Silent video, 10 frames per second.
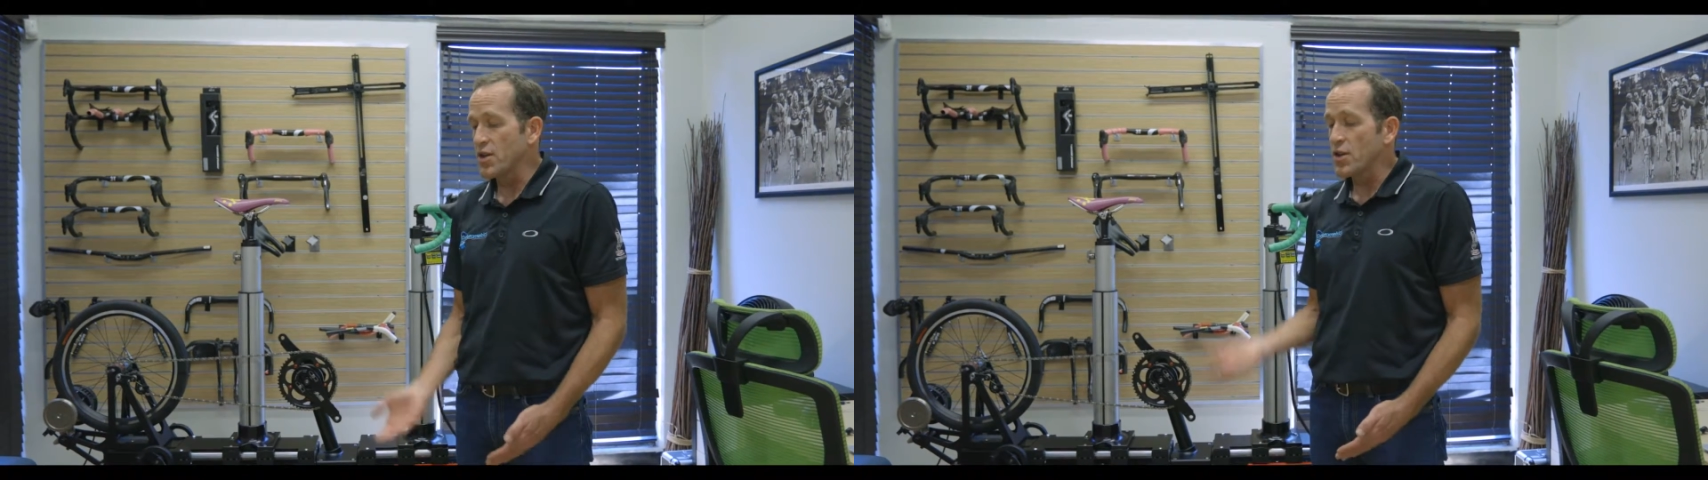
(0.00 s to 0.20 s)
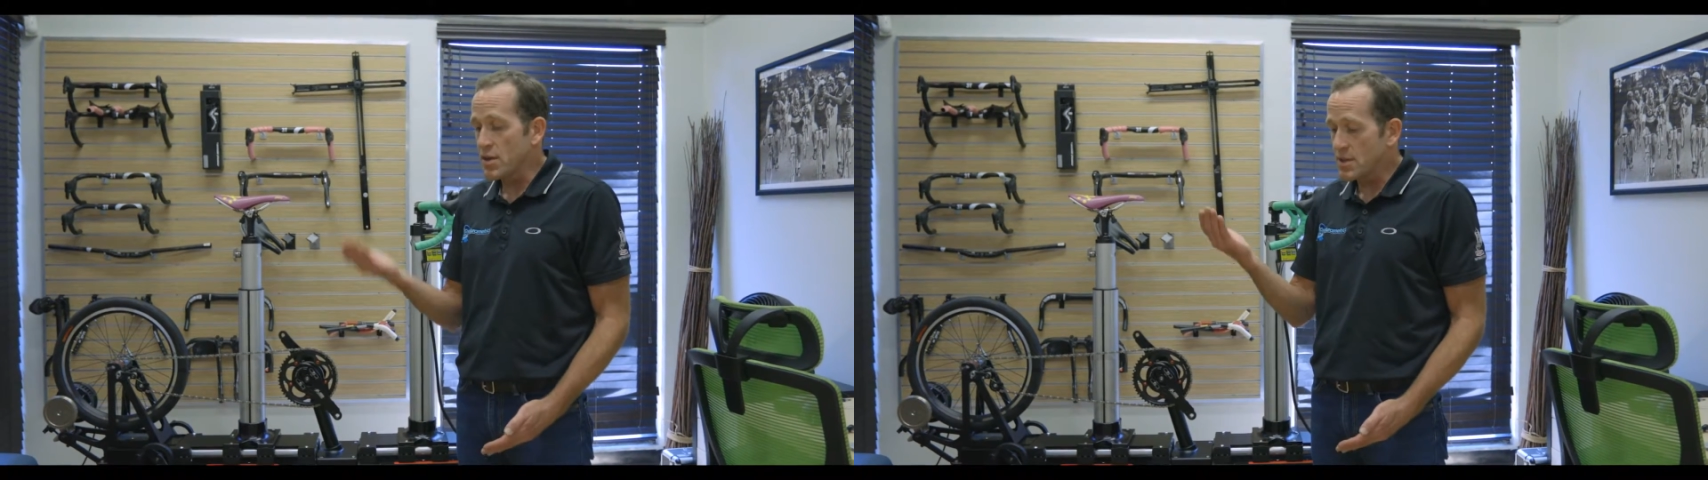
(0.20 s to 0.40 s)
an
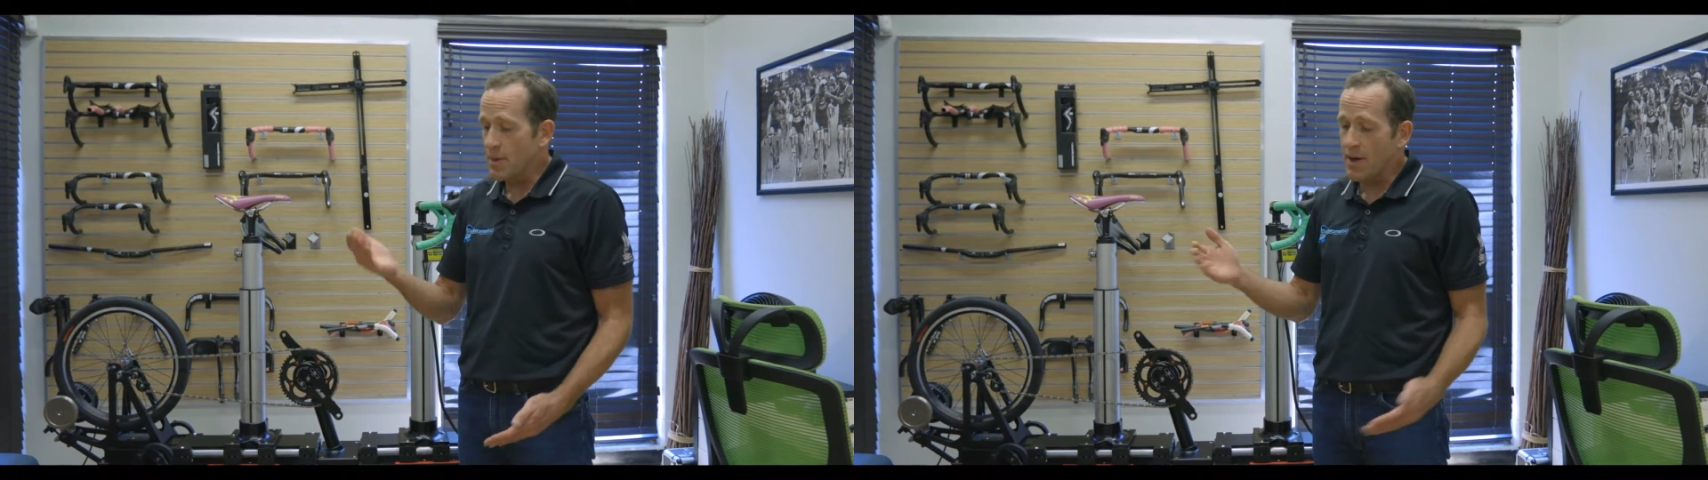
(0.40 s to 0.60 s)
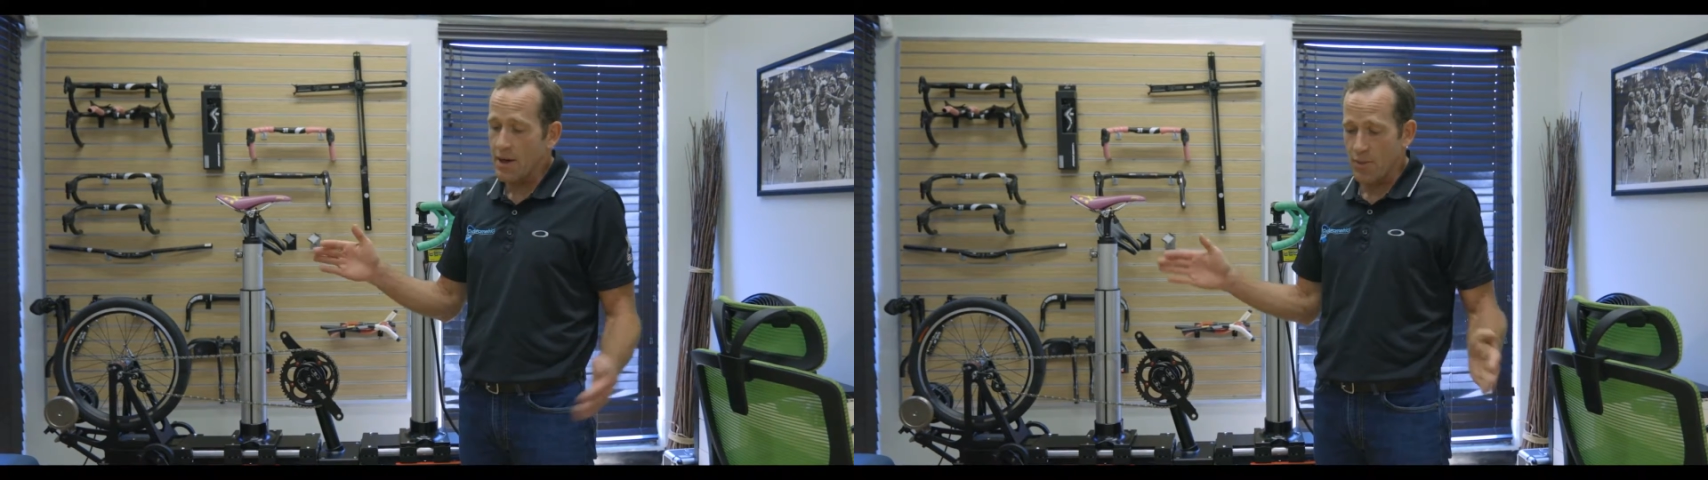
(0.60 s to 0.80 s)
endurance
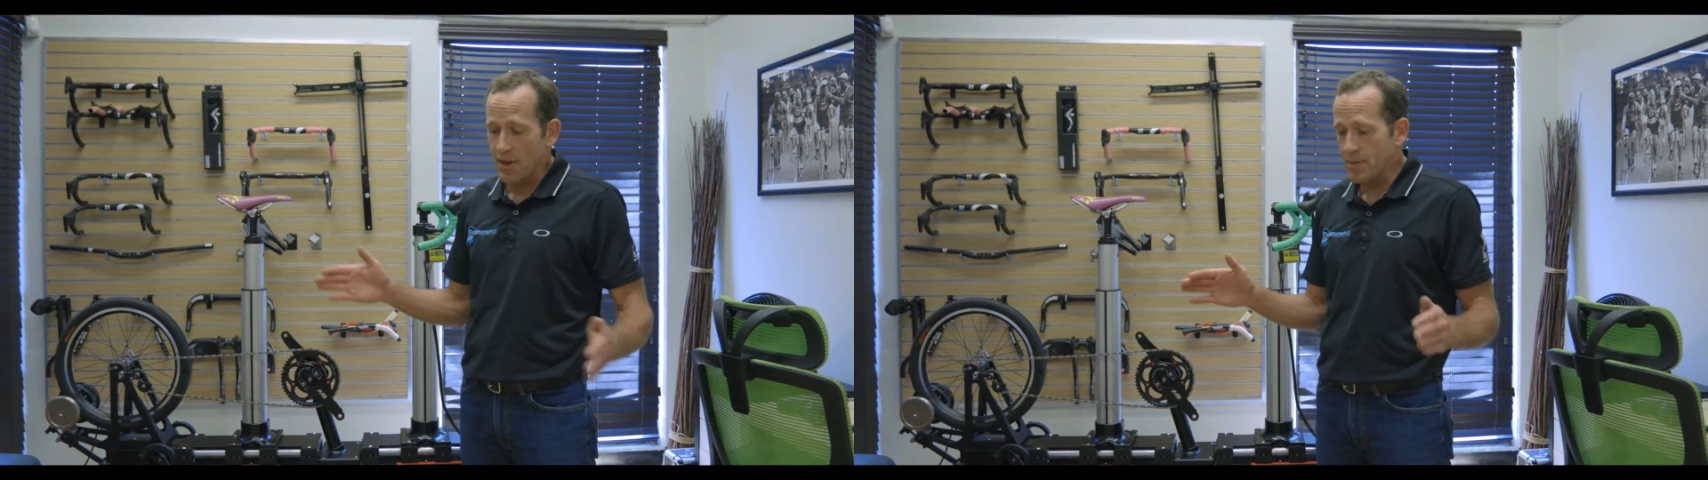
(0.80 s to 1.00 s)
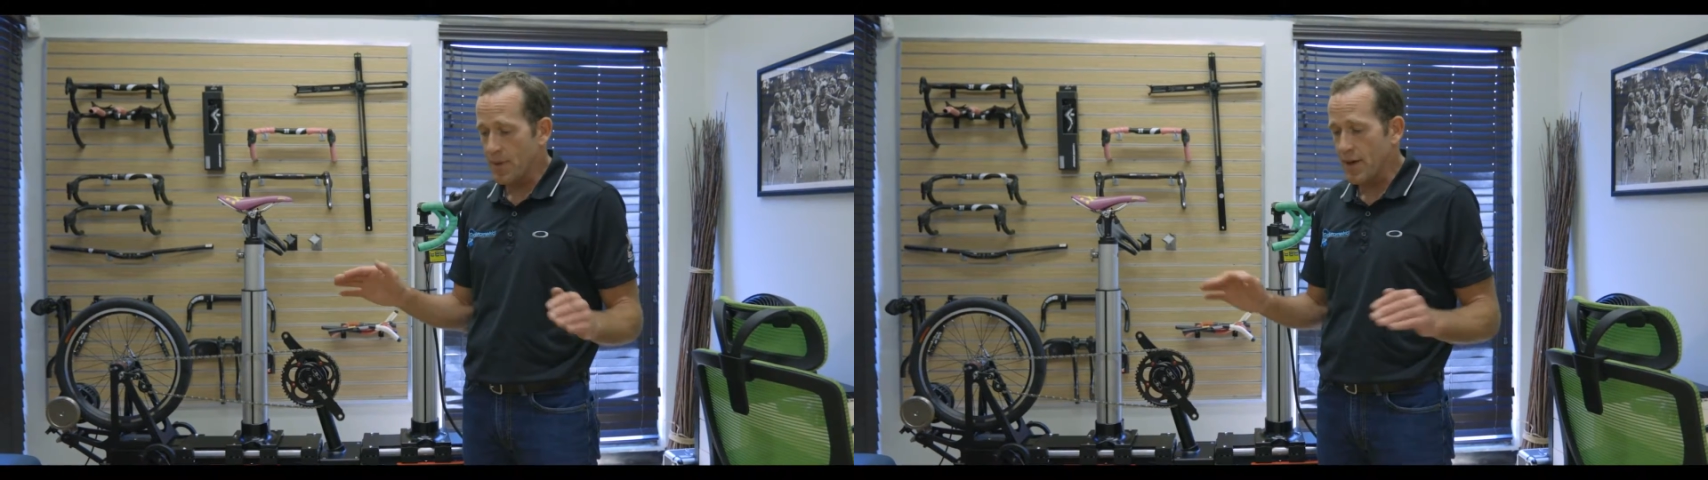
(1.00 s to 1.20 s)
bike,
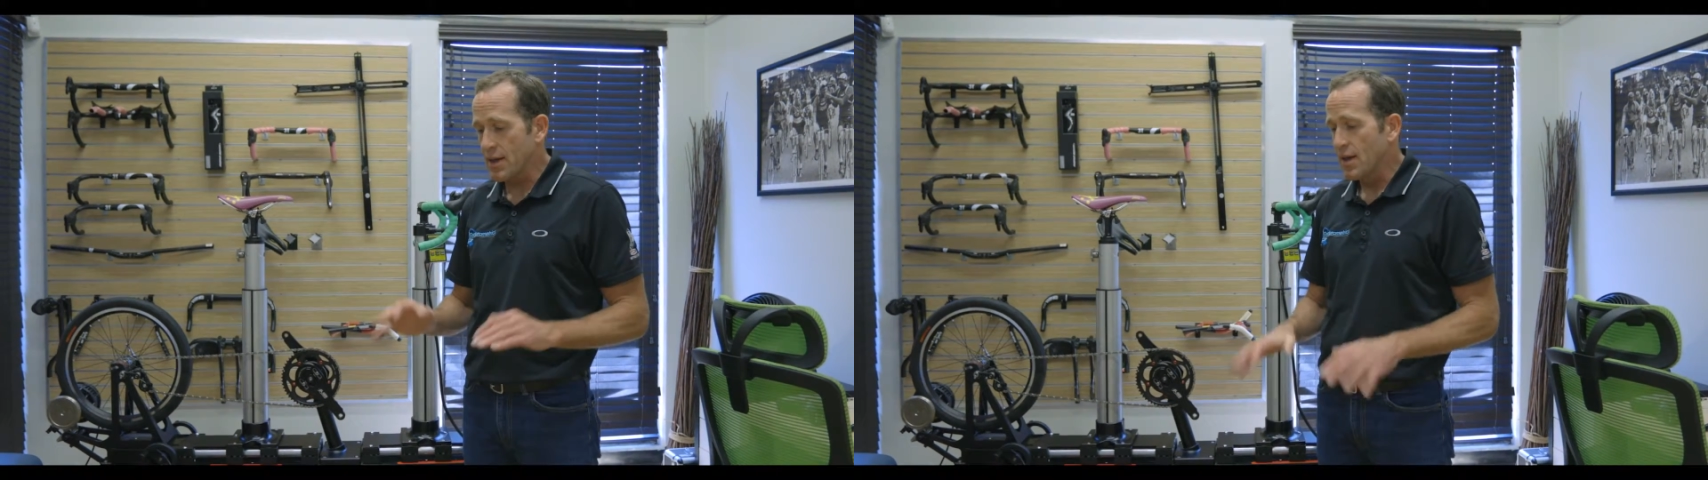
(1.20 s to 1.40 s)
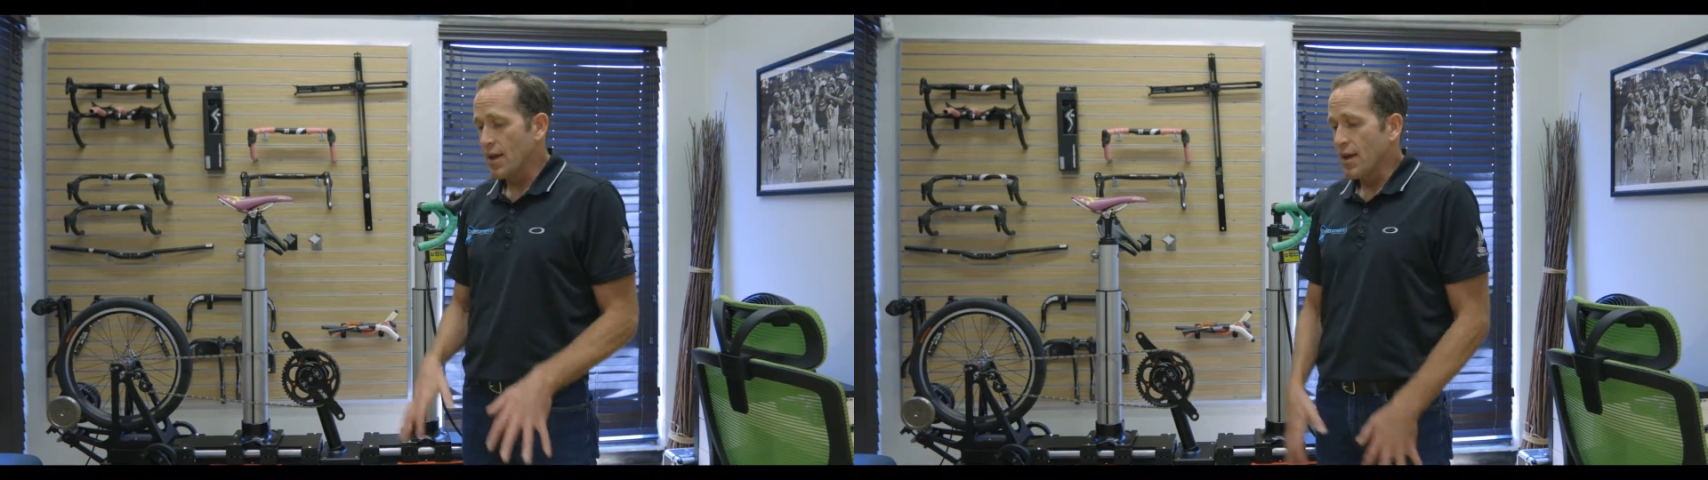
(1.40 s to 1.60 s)
race bike,